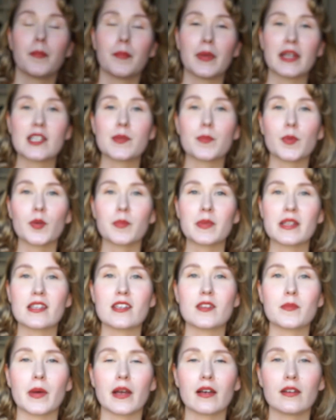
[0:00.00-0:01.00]
Mage Bloom is
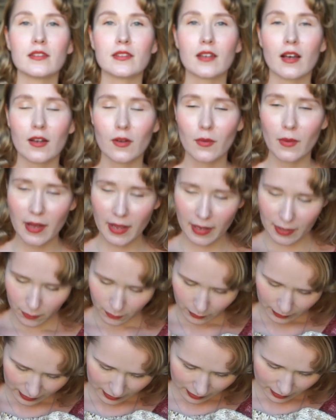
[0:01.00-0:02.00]
a speckled colourway
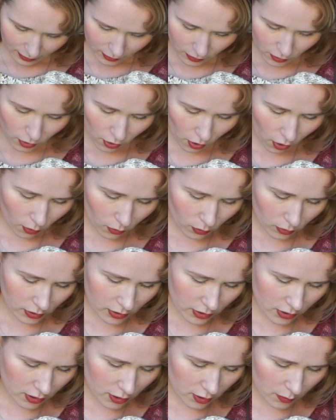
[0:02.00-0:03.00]
with
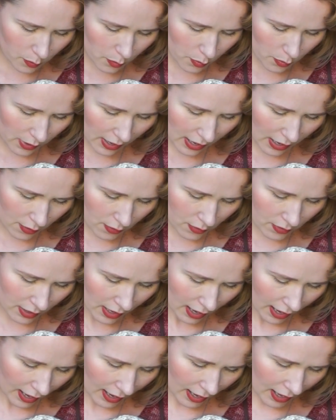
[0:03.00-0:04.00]
gold,
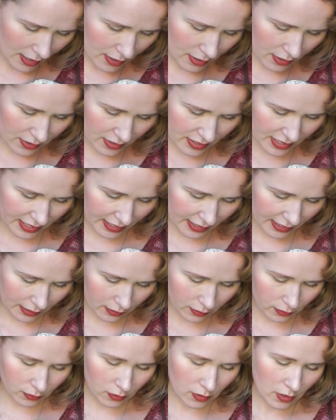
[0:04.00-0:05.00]
brown and
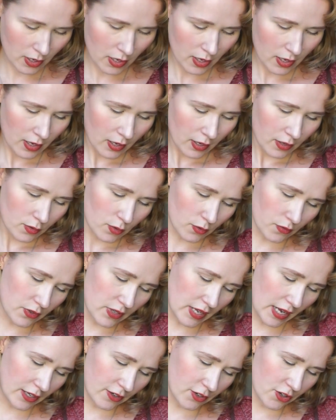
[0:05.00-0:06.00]
teal, sort of
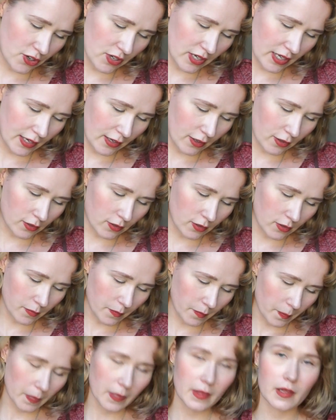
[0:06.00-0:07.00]
sage teal
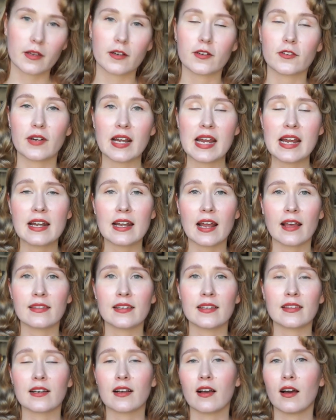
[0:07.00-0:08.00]
green, and
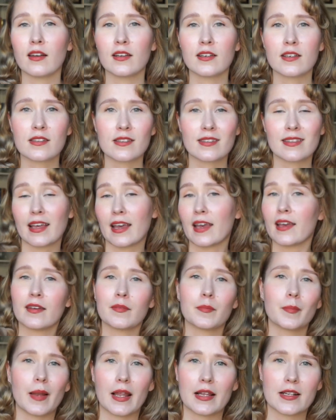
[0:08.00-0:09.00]
then the colours, they
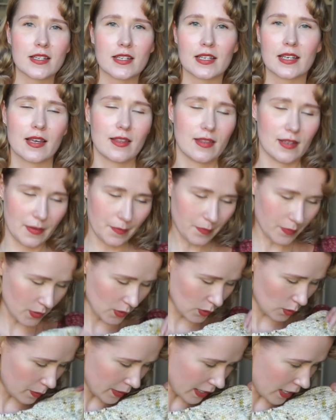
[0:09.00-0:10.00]
blend together
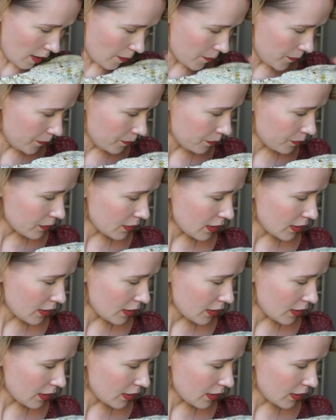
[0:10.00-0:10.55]
to become.